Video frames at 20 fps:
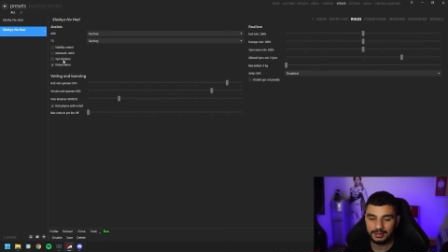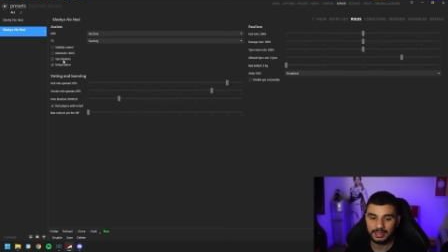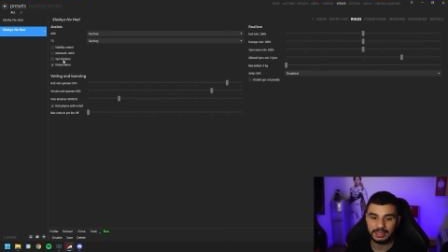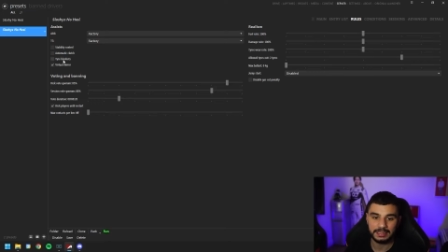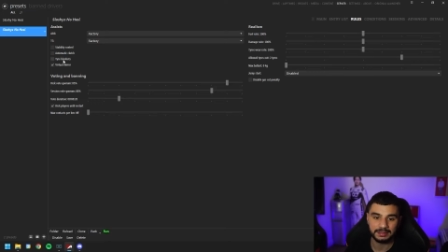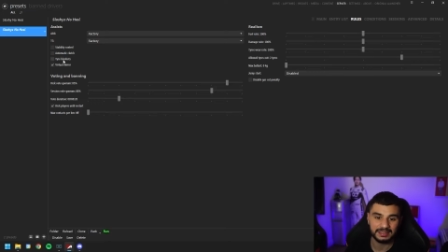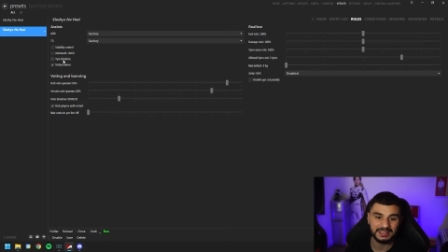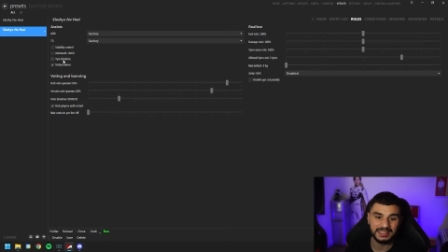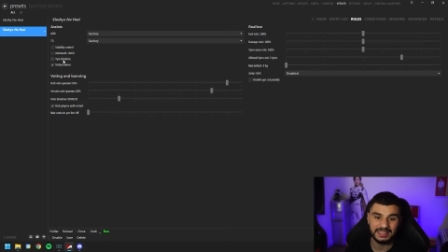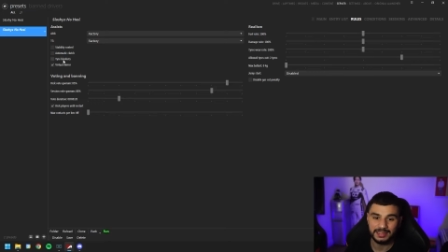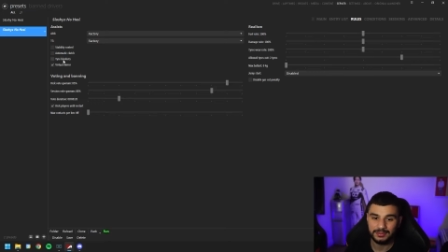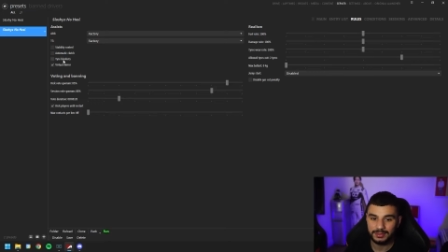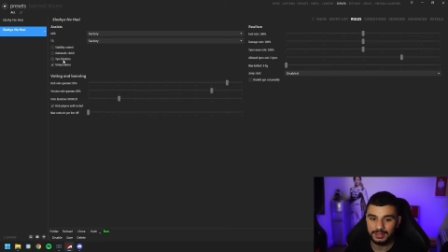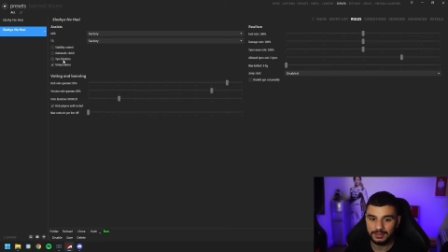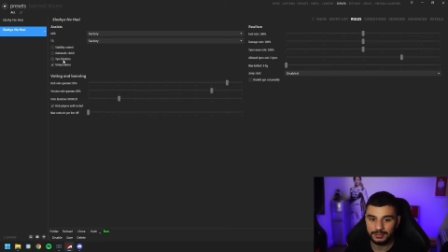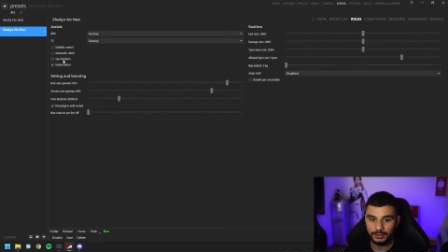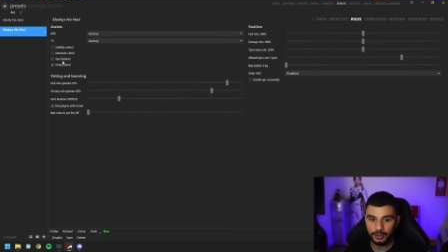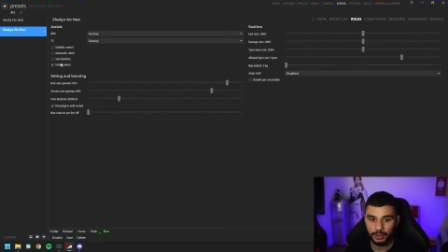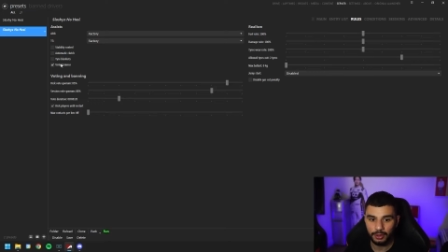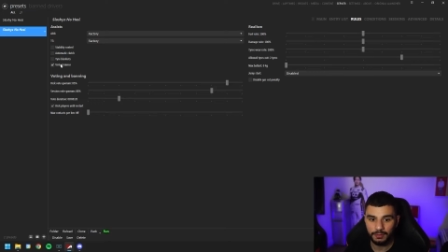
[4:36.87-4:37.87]
I like to leave
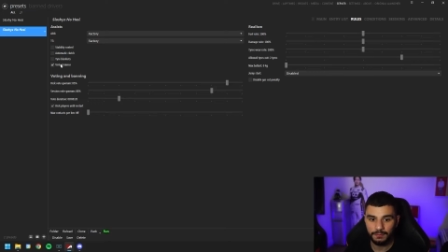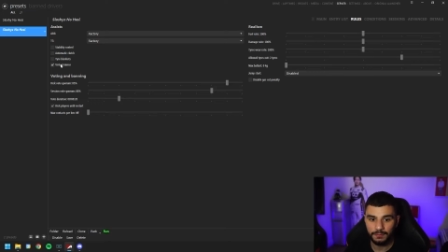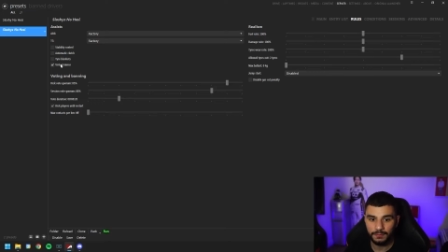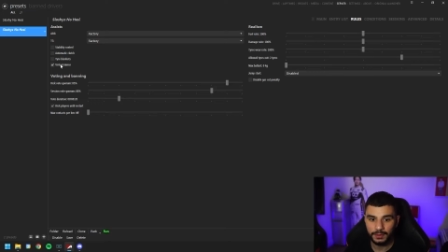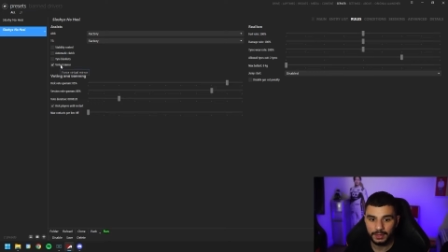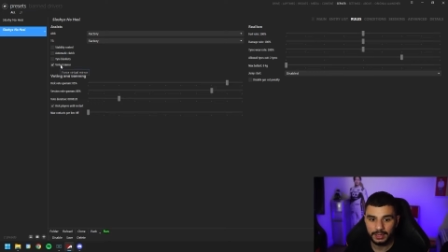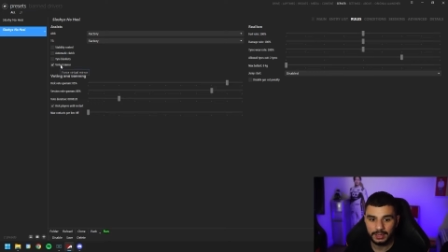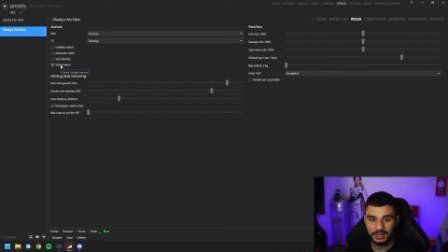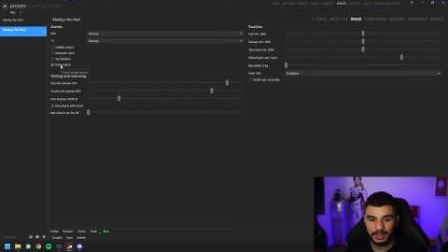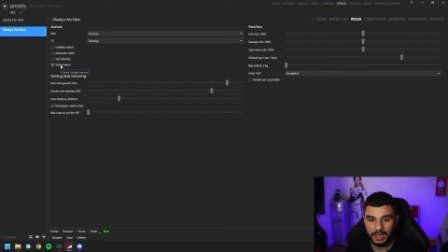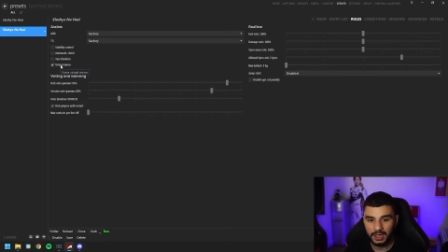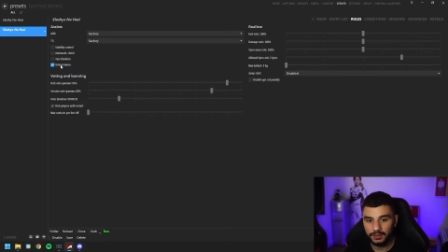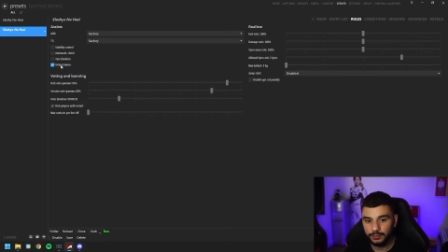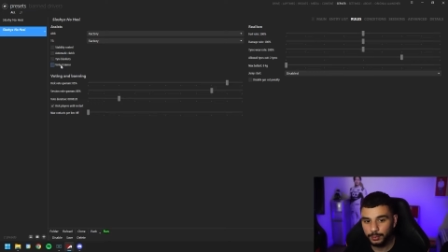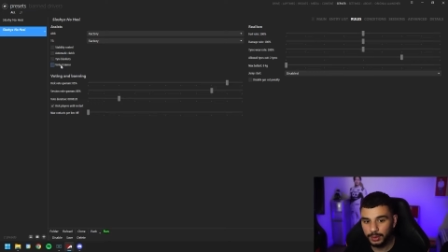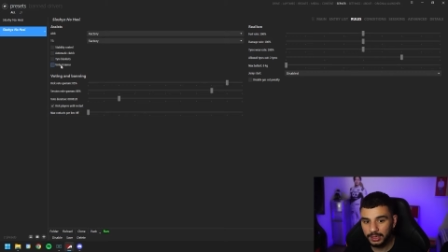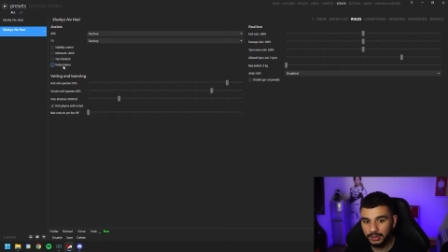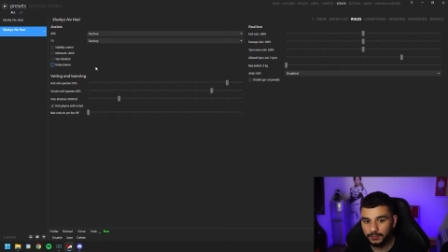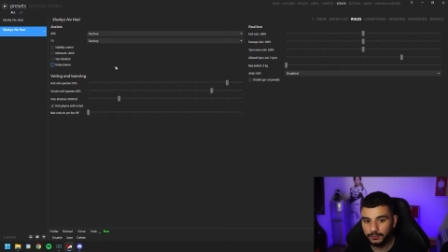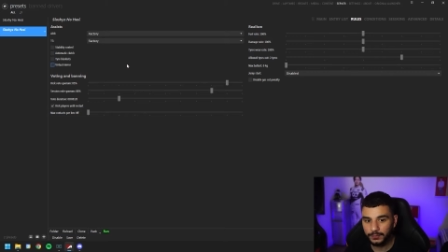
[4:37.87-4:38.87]
these off as
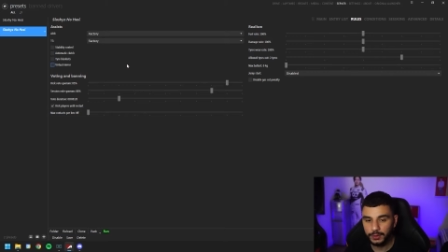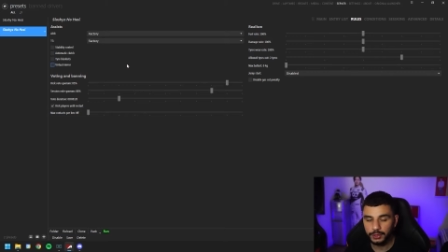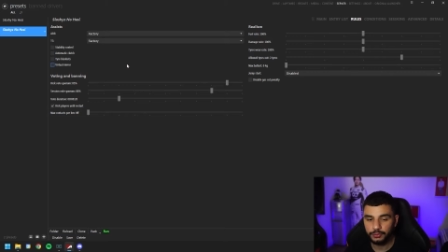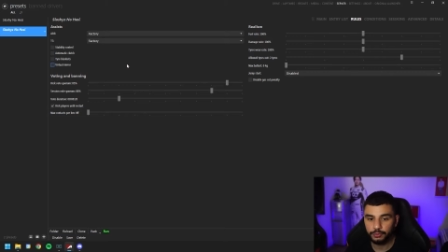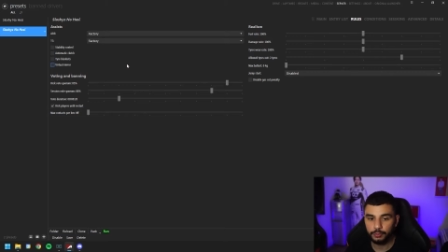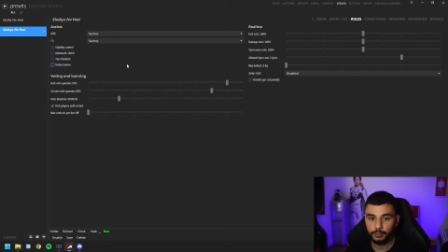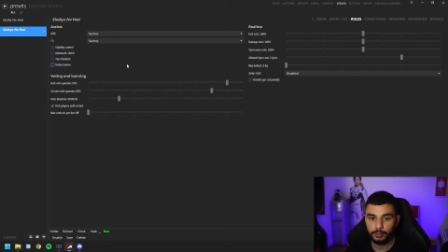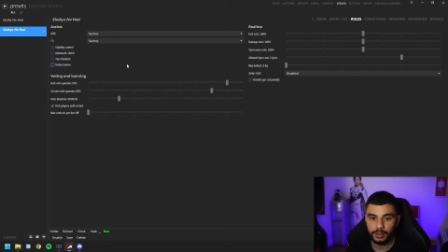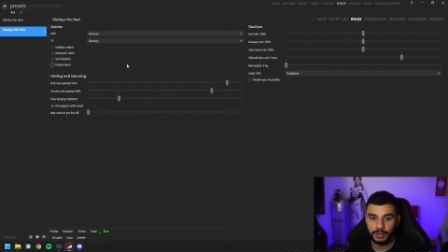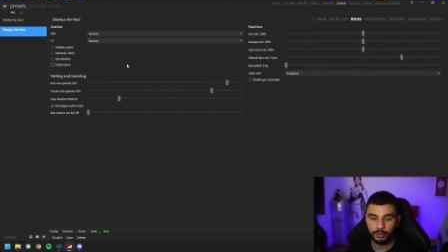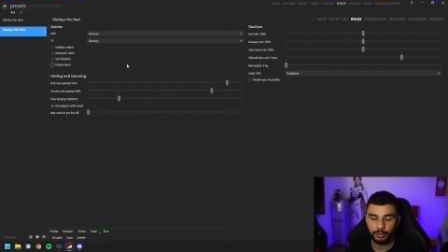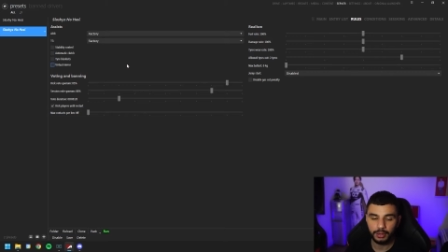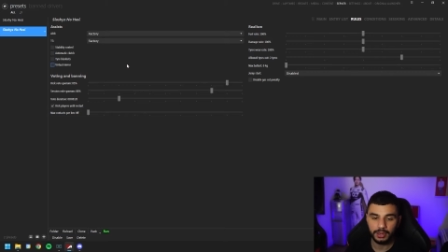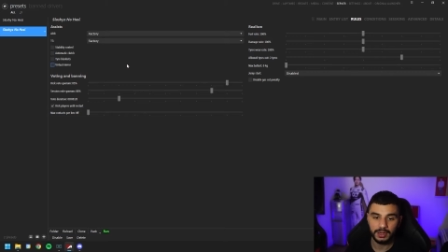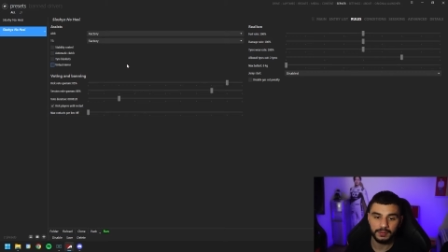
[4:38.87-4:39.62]
well as virtual mirror